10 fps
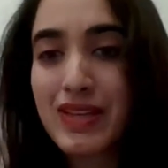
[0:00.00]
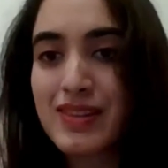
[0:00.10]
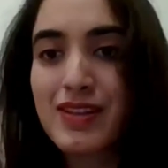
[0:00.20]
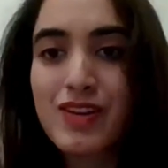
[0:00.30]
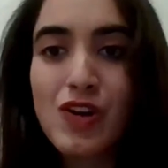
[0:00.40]

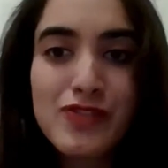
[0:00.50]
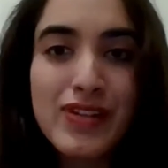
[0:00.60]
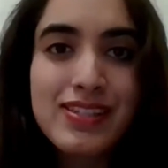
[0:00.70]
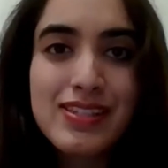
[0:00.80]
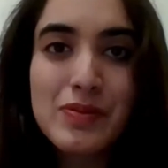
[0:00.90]
the halls of
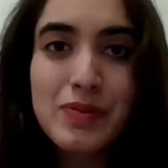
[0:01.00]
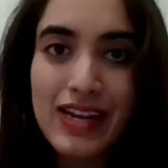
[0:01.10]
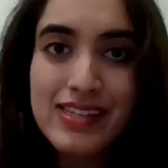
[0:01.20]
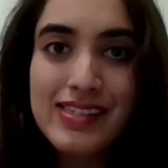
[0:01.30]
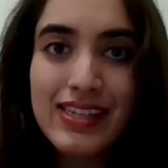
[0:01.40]
residence where
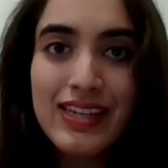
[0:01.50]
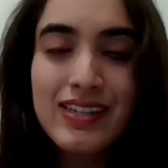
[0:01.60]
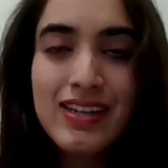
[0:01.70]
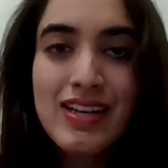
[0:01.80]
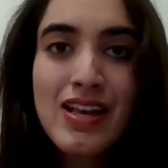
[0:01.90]
I stayed,
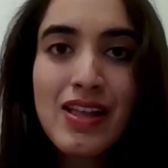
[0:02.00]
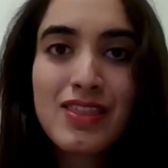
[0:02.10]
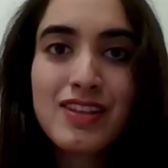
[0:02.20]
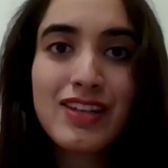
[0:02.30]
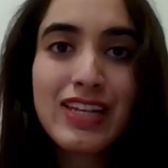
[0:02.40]

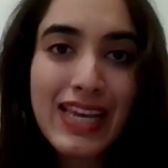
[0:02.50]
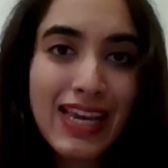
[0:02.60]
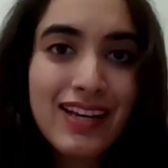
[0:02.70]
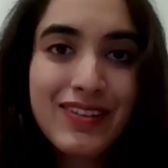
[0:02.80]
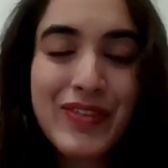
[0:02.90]
the
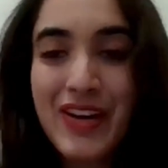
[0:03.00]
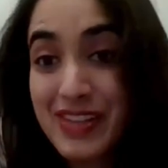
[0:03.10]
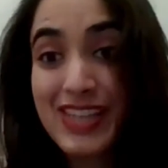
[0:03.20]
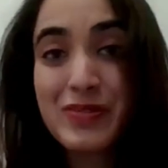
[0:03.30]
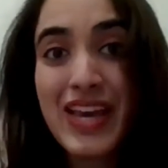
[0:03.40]
lake, we have
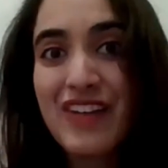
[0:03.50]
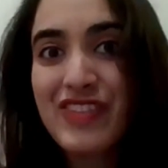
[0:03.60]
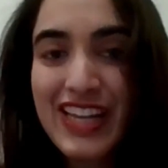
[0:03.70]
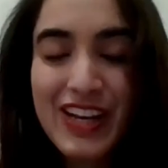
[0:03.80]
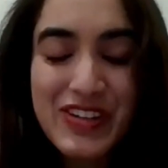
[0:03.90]
a
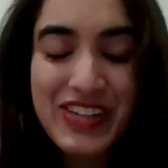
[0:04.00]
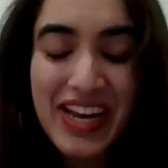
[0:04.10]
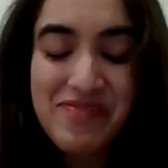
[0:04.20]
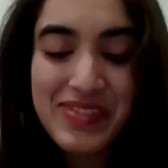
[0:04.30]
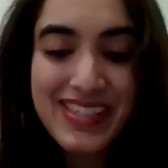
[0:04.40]
lake on
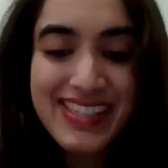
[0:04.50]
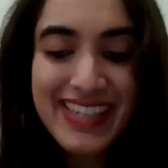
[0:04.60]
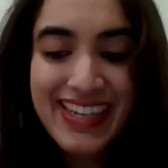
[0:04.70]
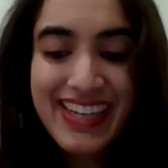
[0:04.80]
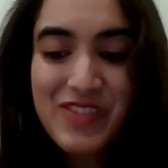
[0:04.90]
campus,
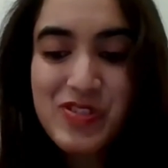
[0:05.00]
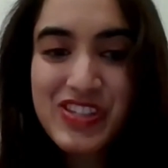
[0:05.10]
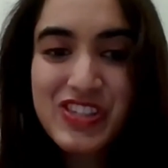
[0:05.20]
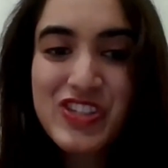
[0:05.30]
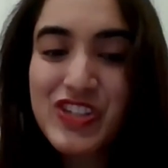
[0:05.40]

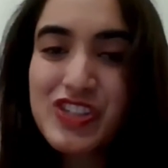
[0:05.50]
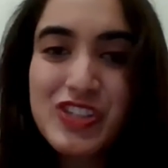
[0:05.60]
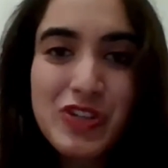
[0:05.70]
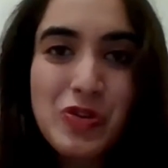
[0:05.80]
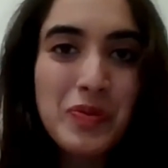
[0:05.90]
was just a
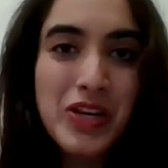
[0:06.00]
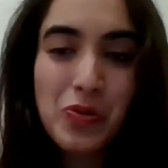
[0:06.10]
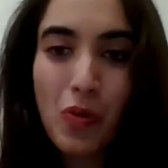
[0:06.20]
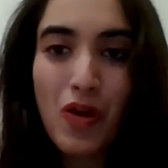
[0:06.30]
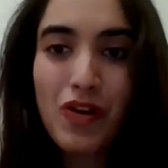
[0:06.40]
2-minute
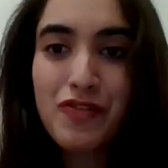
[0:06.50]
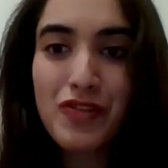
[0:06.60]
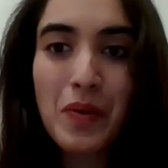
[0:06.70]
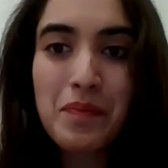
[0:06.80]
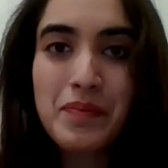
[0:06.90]
walk
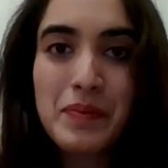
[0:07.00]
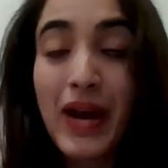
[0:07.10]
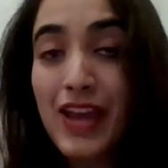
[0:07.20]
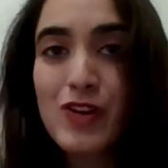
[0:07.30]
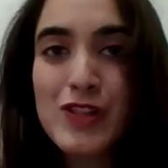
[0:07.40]
from
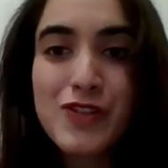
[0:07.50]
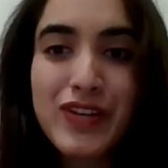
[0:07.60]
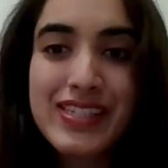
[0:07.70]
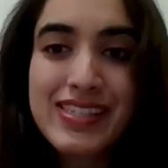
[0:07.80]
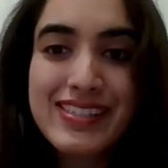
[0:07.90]
my halls of
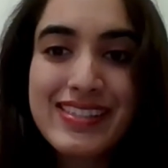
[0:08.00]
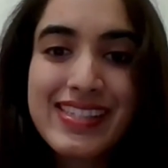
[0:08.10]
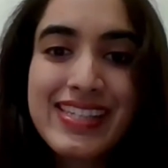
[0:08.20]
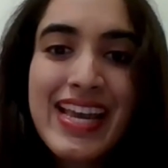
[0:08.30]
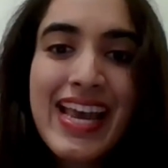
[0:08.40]

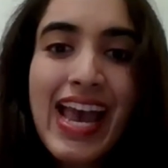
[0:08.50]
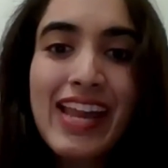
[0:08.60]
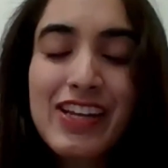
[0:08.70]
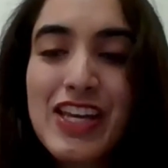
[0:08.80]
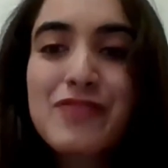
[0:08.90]
residence. And
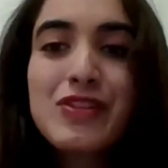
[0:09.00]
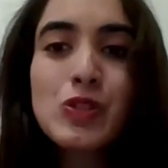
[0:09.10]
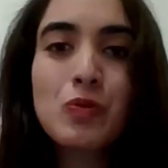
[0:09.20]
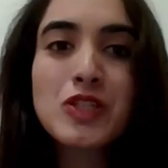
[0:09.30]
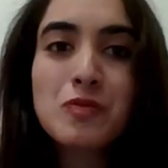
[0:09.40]
it gave me
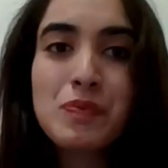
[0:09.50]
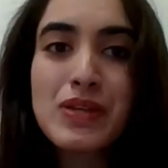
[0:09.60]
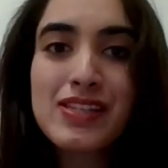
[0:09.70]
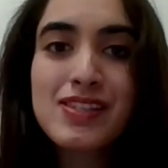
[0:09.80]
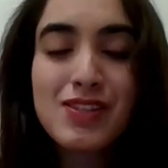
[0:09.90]
so much
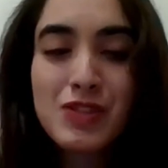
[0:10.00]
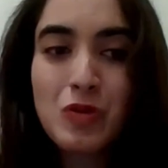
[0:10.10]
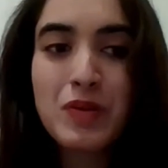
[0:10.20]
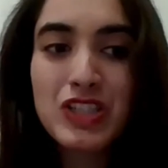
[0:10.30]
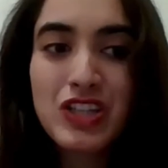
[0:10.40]
peace, so
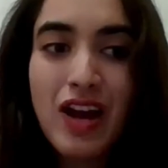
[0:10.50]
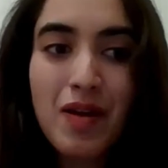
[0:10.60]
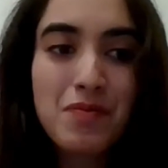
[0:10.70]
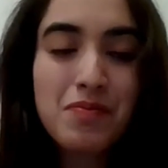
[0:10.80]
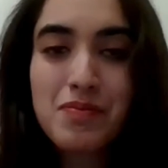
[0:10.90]
much
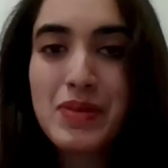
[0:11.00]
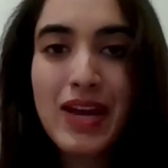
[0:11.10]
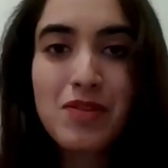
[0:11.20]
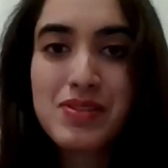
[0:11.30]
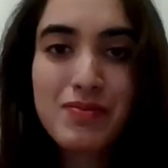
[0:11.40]
calm
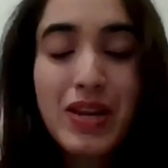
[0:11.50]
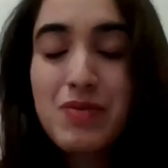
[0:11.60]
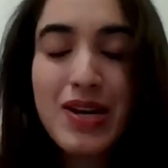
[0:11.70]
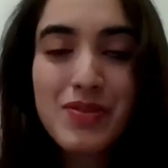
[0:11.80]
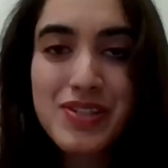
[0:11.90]
whenever
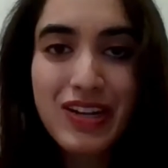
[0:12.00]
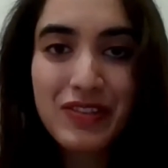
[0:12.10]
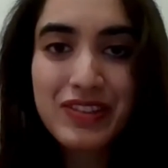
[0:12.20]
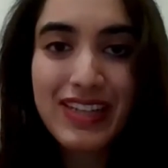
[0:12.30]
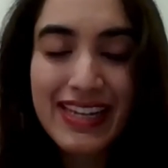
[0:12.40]
I was
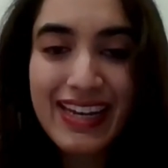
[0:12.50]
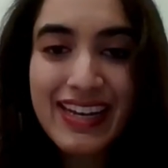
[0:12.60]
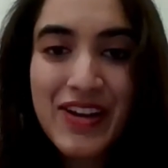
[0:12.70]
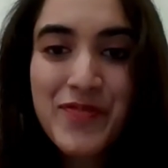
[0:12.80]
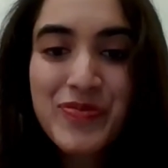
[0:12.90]
around the lake.
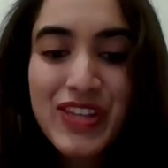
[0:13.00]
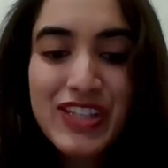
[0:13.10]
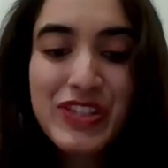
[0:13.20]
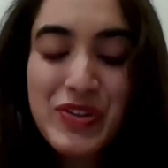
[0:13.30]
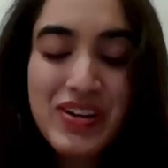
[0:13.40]

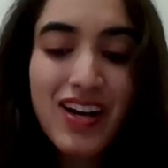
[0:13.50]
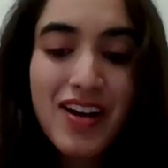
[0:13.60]
So